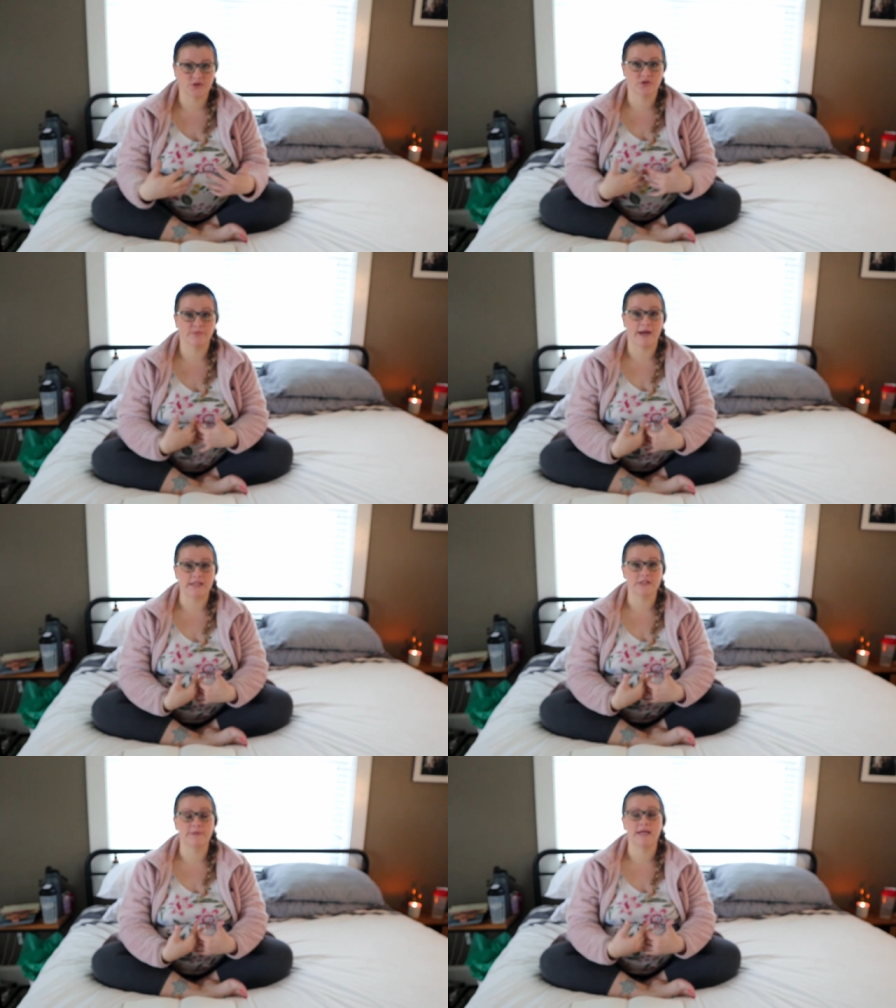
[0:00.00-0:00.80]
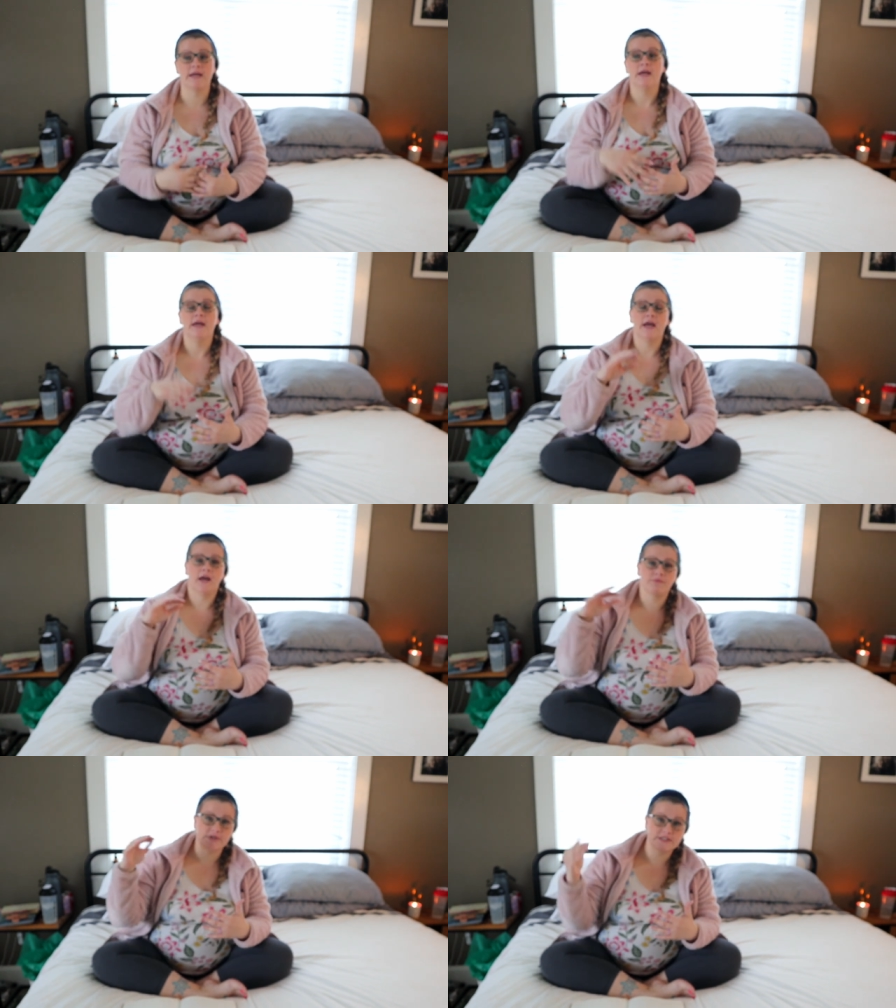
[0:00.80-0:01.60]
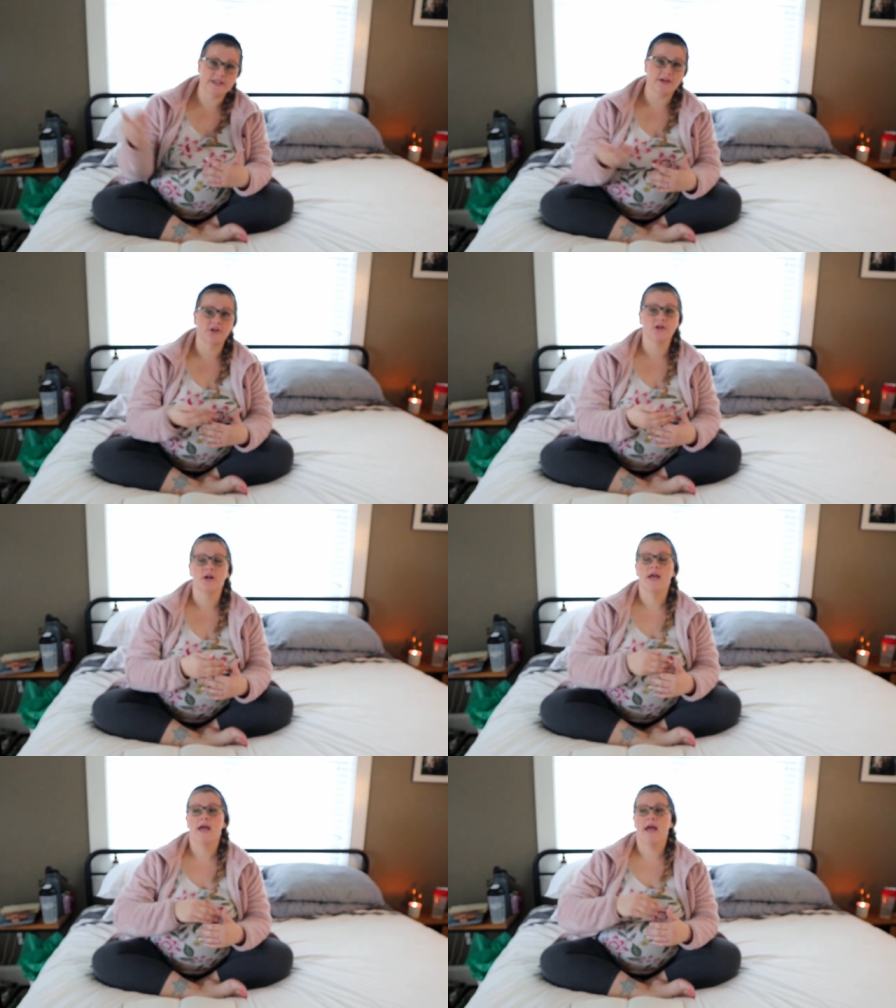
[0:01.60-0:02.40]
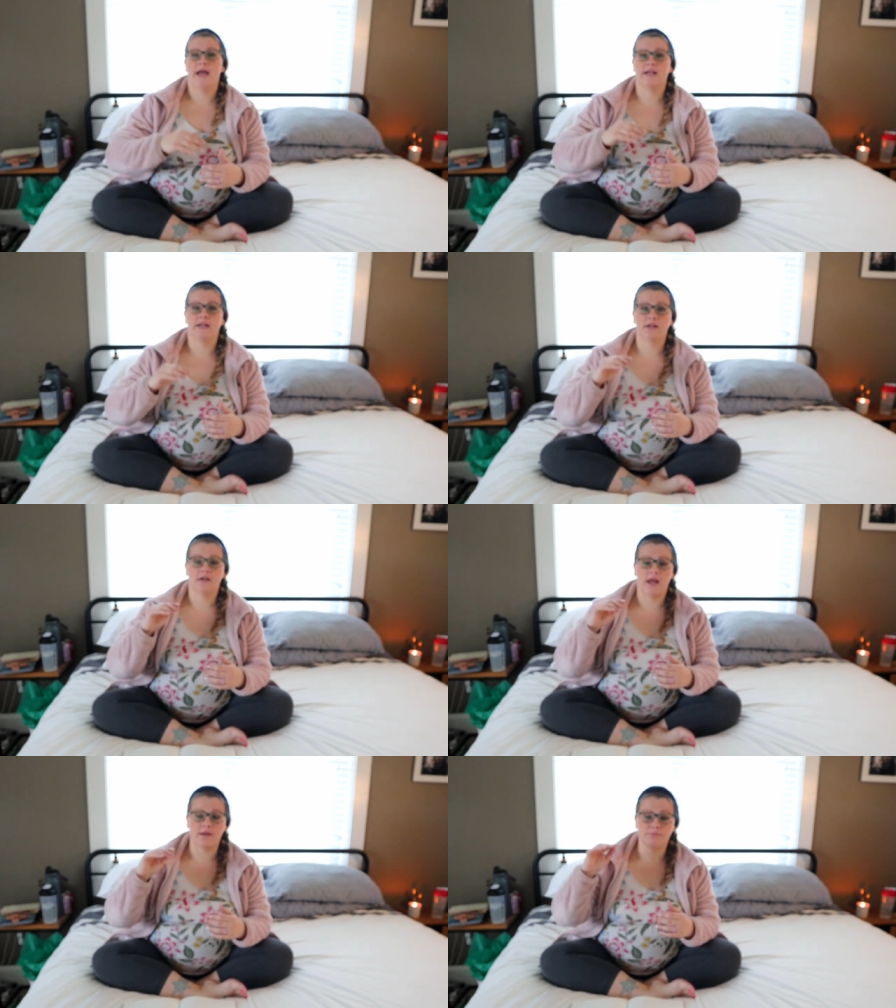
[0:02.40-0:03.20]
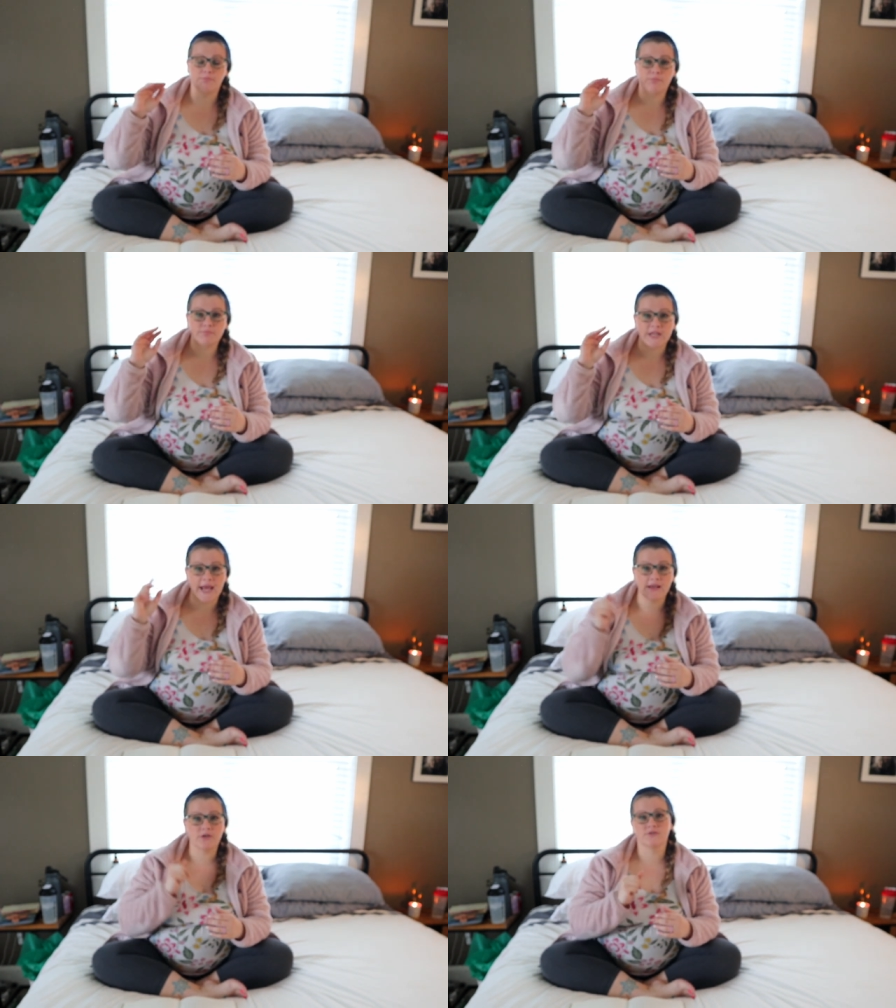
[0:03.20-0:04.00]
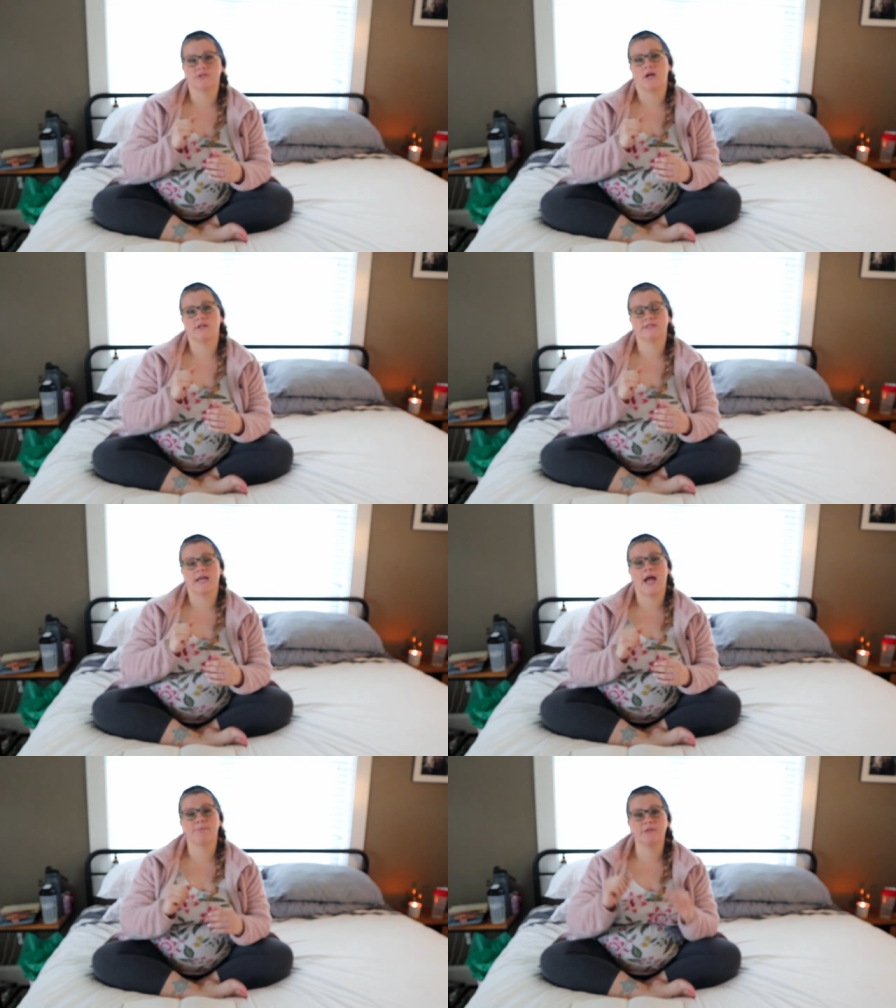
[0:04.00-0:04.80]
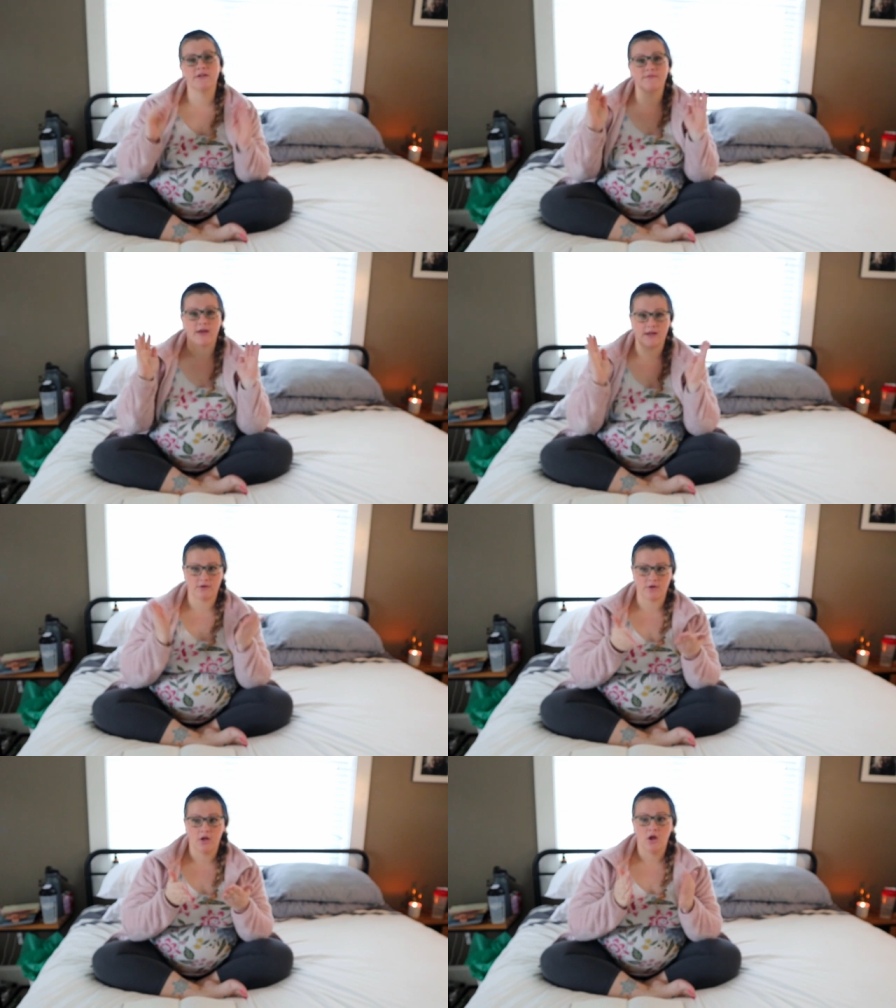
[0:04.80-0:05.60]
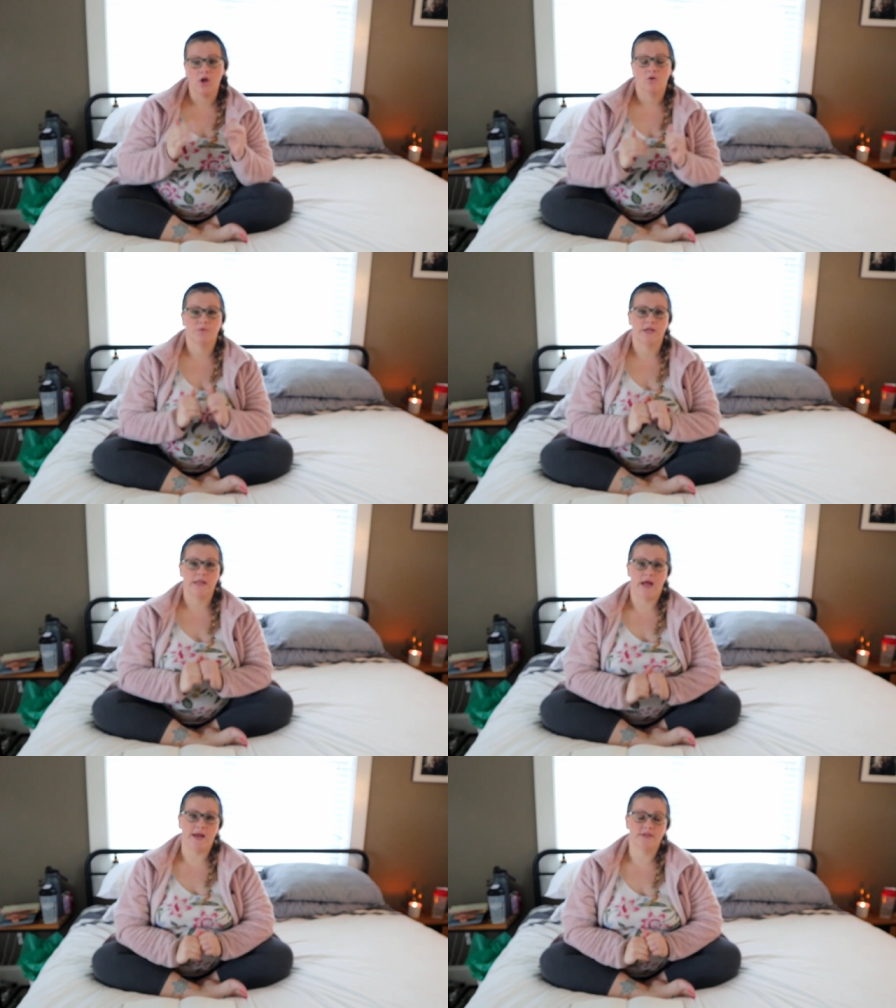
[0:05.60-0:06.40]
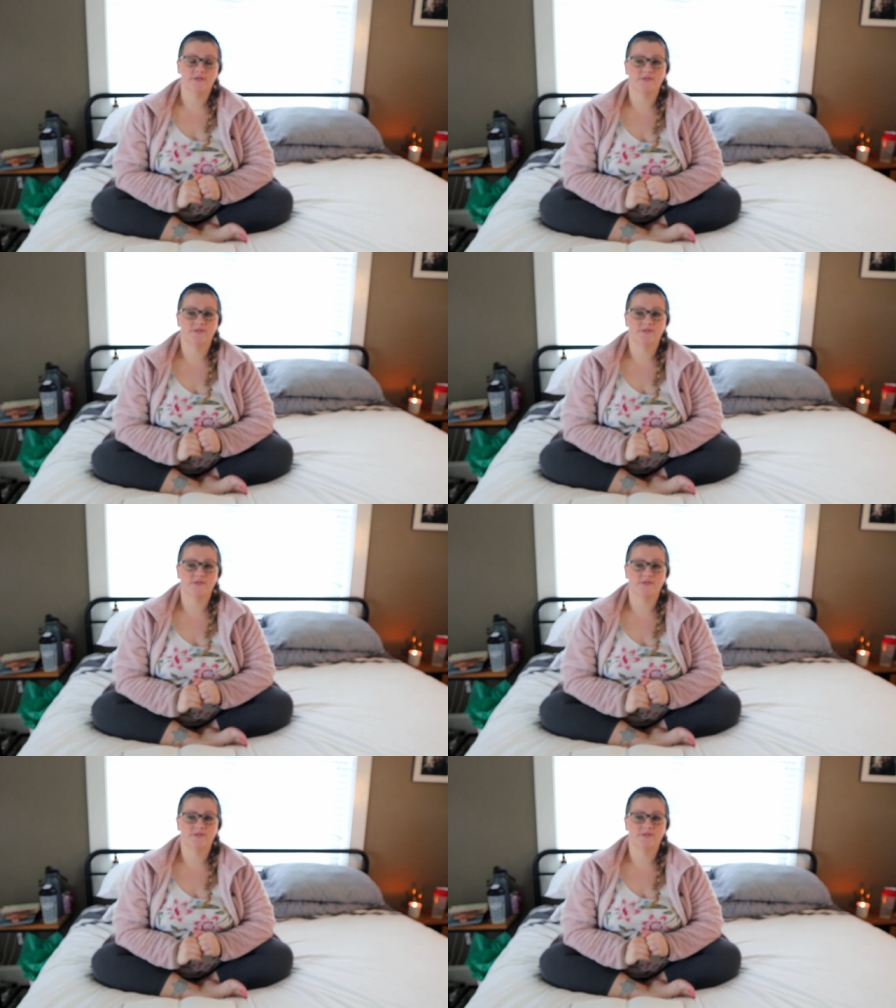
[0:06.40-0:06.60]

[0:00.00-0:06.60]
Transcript: to remind me and recenter and take those thoughts captive and realign.